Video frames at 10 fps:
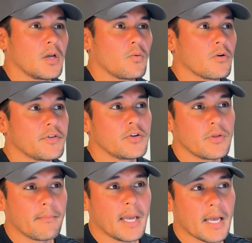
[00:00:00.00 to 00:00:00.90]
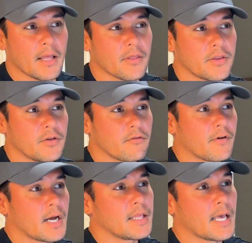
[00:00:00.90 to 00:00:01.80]
Well, if you do the math, you'll
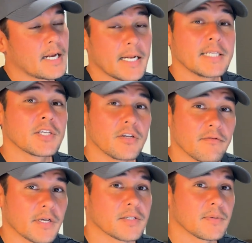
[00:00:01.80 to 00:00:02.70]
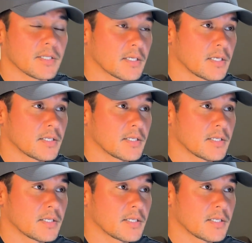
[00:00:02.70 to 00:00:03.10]
find that it is a good investment.